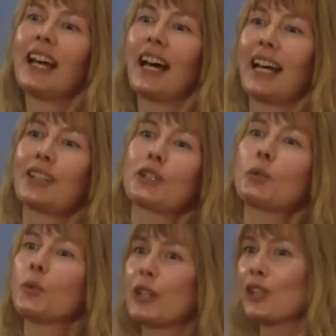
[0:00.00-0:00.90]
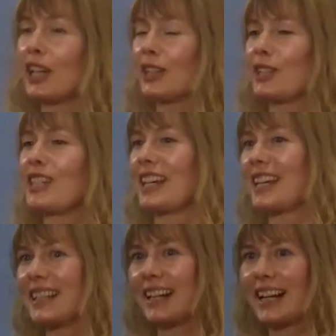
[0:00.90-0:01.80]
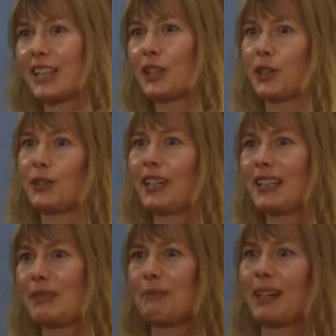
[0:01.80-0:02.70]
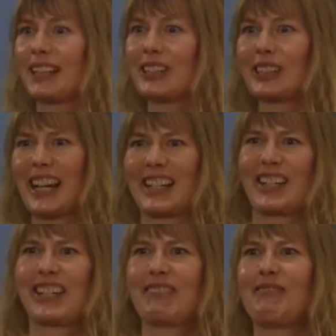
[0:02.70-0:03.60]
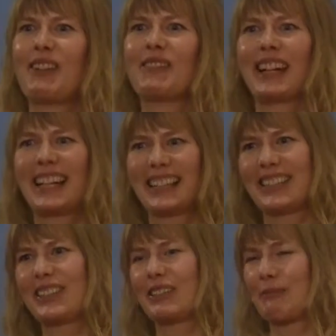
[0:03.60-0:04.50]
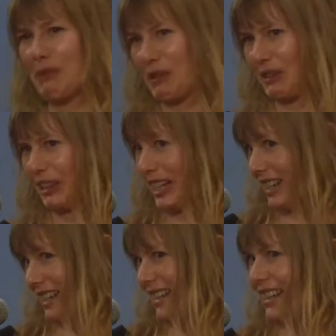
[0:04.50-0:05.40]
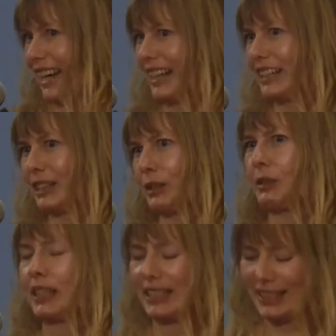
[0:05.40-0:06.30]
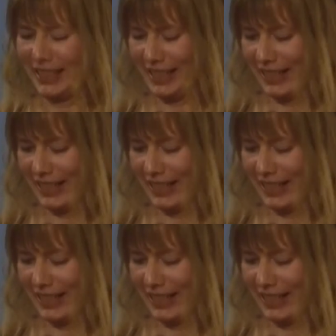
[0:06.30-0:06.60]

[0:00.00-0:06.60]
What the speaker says: actually wish I could say that I curated my collection, but my editor more or less did that, including,